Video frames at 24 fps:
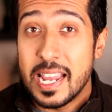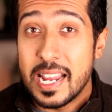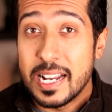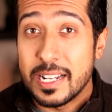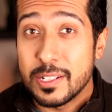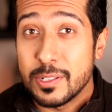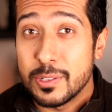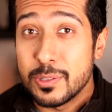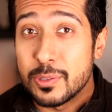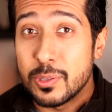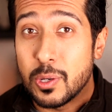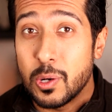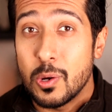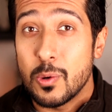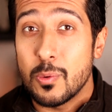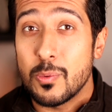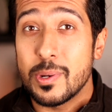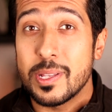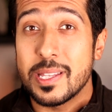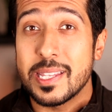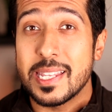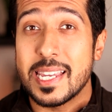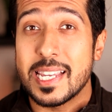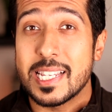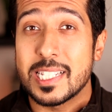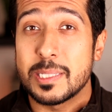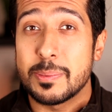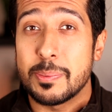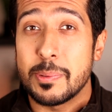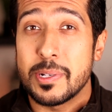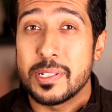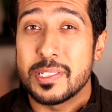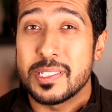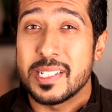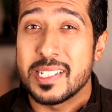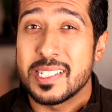And you don't really
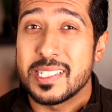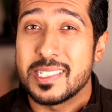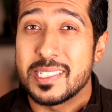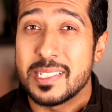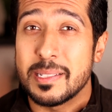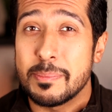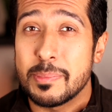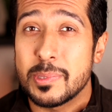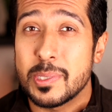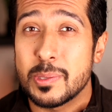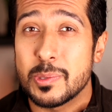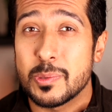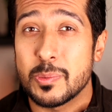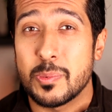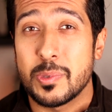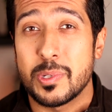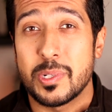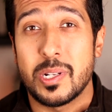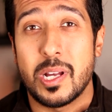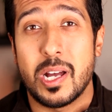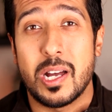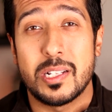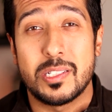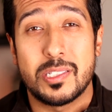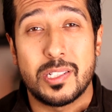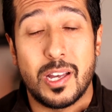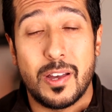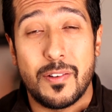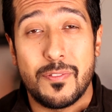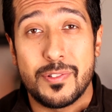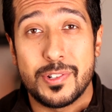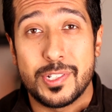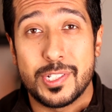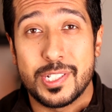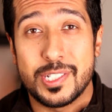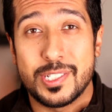experience any symptoms when
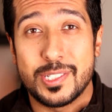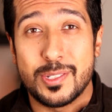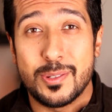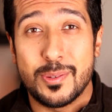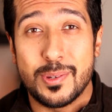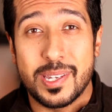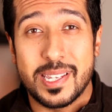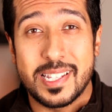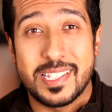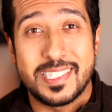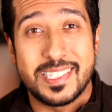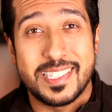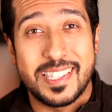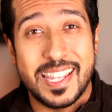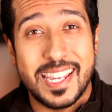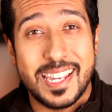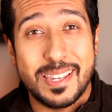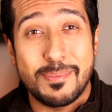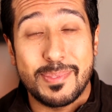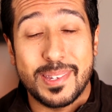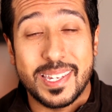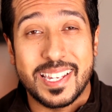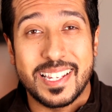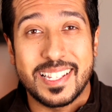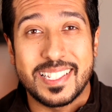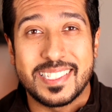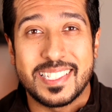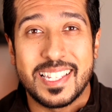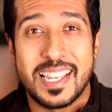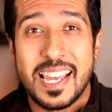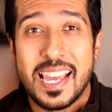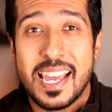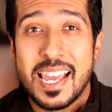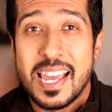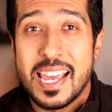autophagy is doing its thing because